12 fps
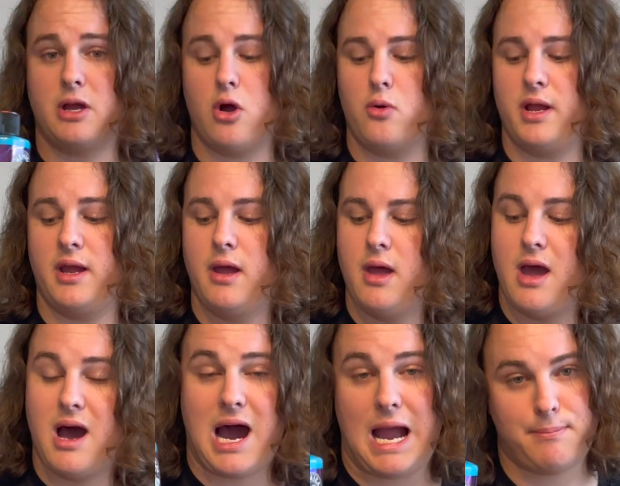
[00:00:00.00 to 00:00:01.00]
Coating
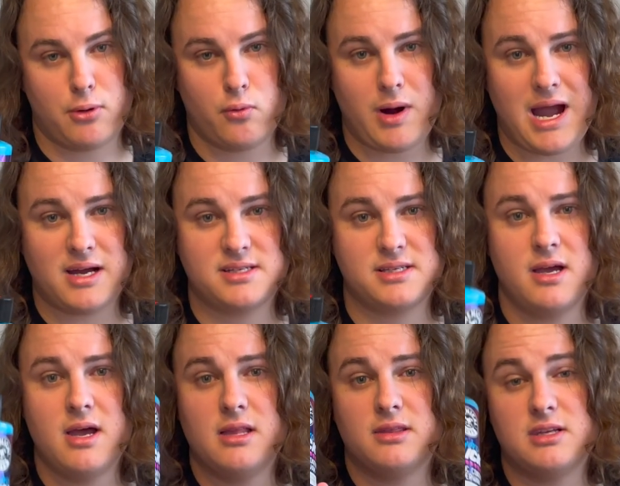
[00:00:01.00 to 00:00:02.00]
Hyper Wax.
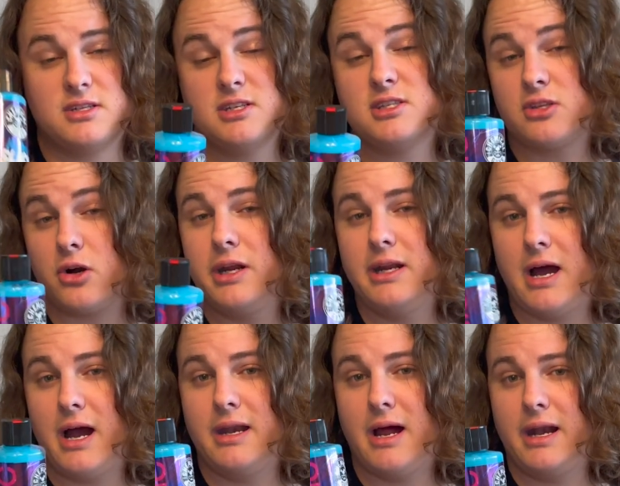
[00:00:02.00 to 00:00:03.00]
This is
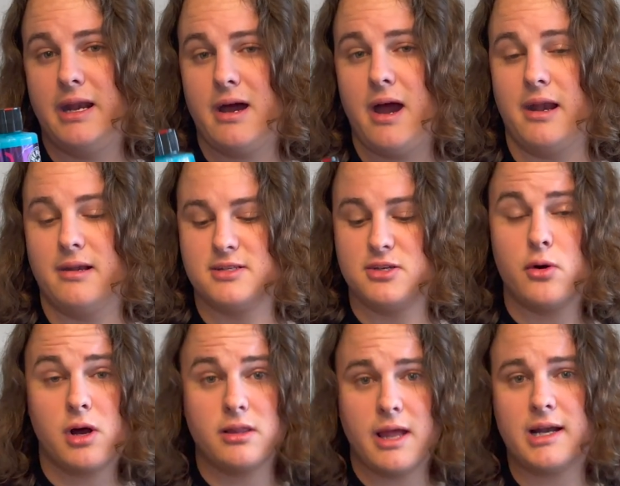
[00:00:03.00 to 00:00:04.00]
$39.99. So
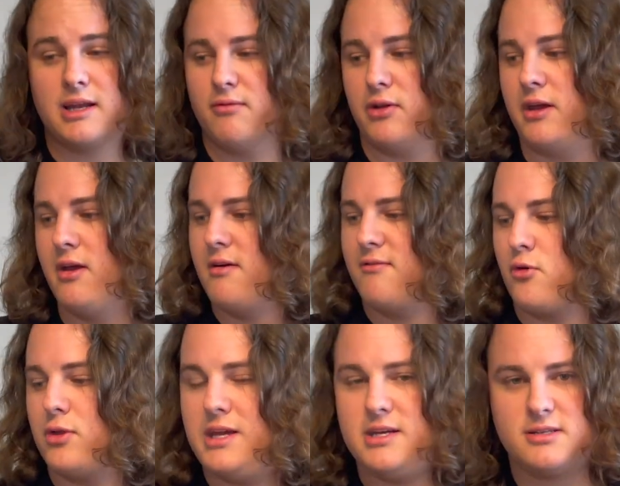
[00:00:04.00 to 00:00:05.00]
collectively, for
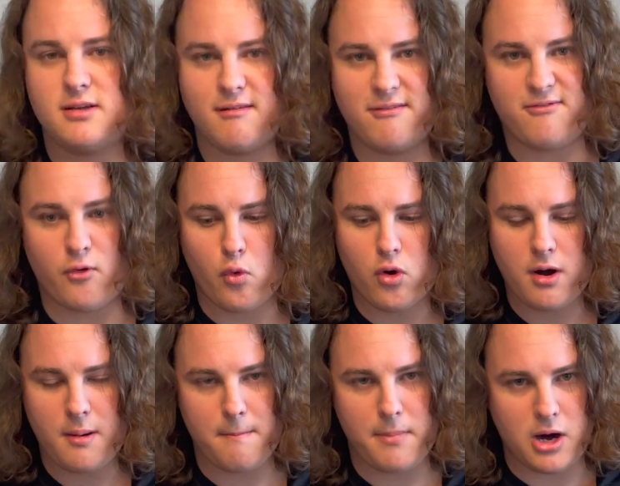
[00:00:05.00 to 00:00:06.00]
these 4
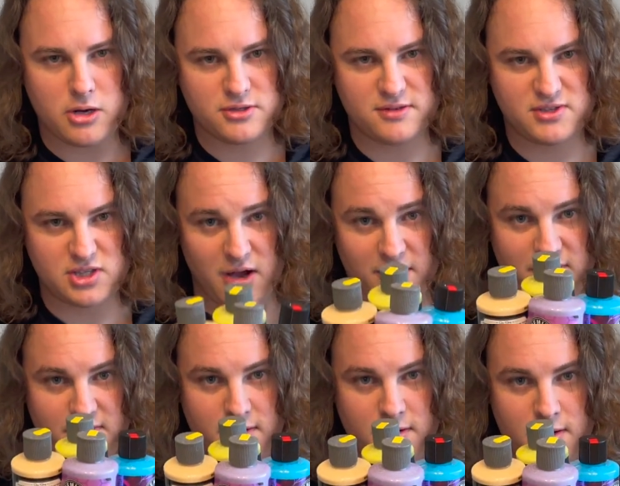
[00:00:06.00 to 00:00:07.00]
bottles of
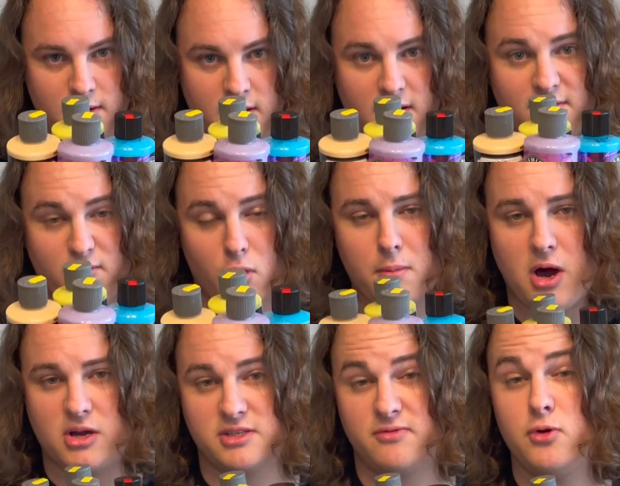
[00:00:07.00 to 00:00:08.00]
stuff, 4
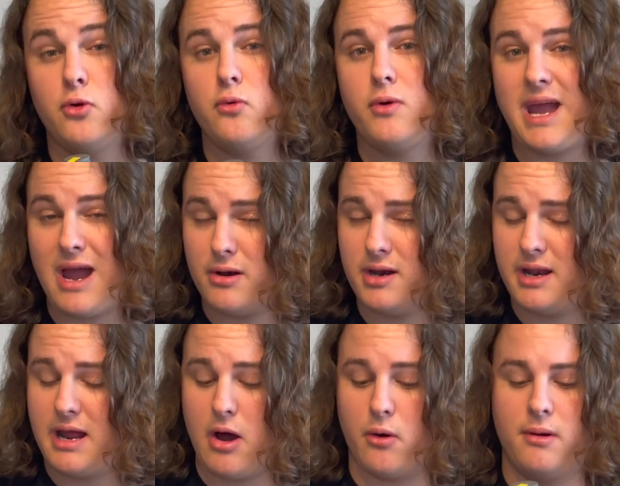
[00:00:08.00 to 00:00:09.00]
bottles, if you counted it
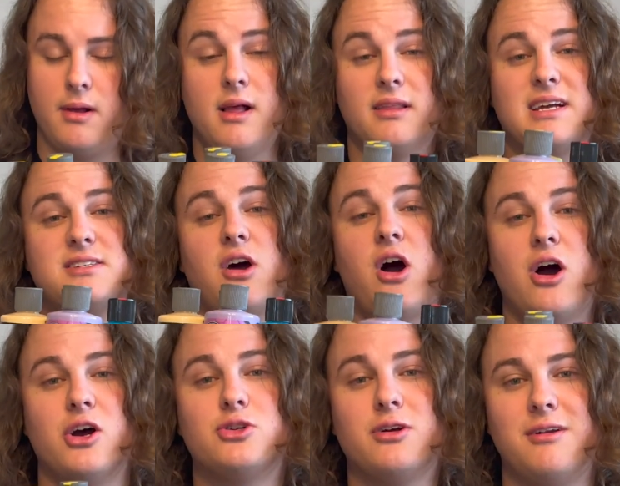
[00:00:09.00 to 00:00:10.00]
out, that's
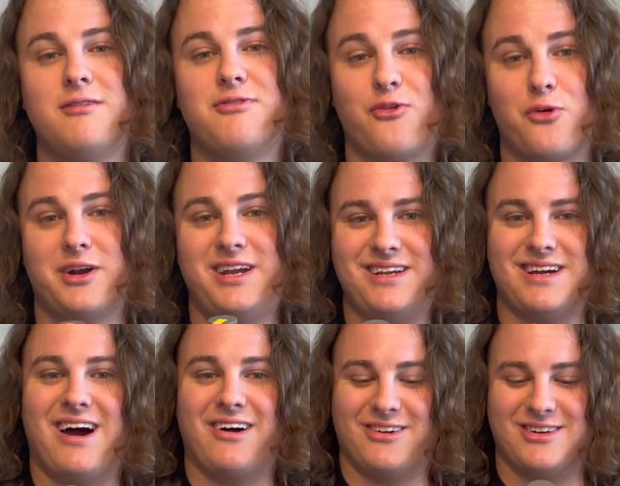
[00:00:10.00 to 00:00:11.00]

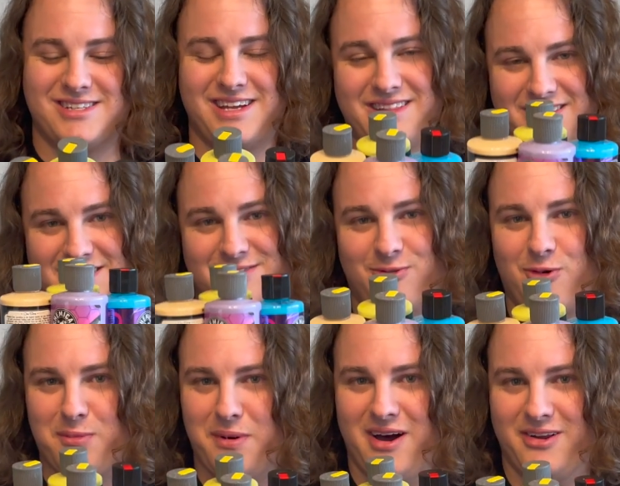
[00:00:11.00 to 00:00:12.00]
$140 in these
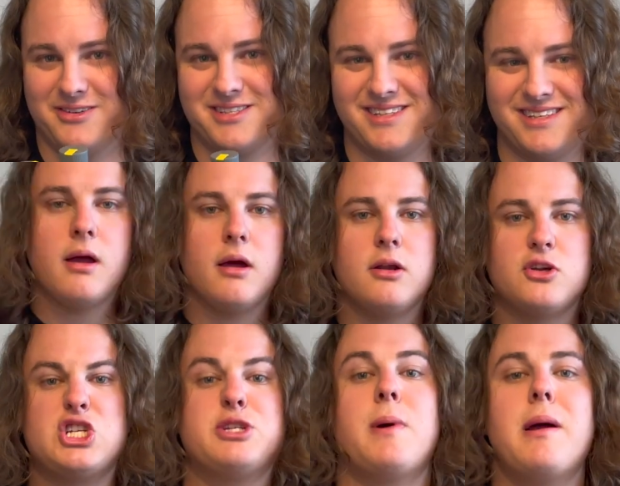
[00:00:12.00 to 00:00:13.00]
4 bottles.
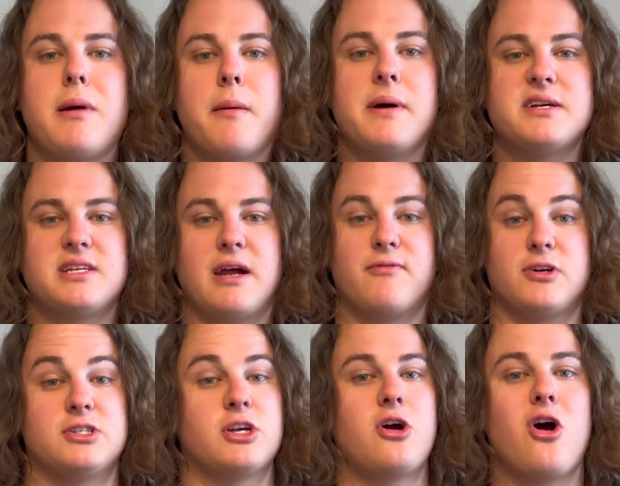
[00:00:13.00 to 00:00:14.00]
Despite my best
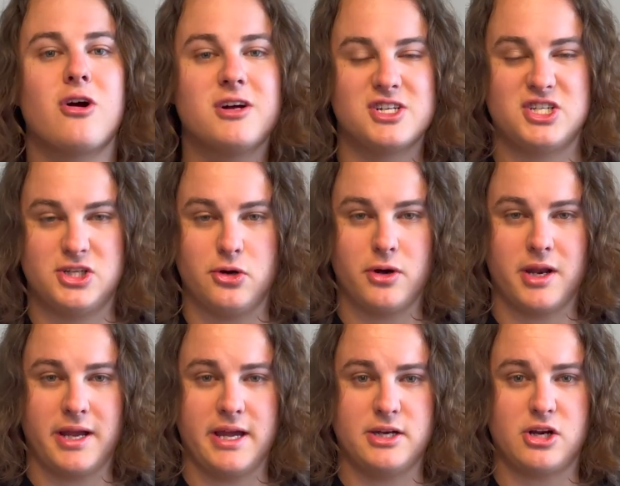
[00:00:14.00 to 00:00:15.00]
efforts, the car is still
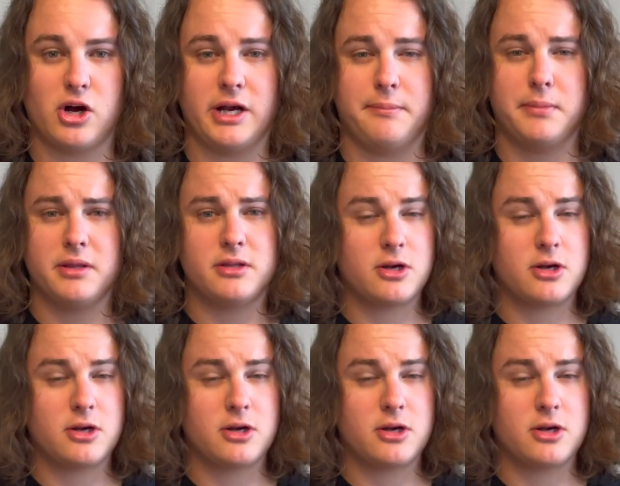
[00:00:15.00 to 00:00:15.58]
gonna get dirty, but the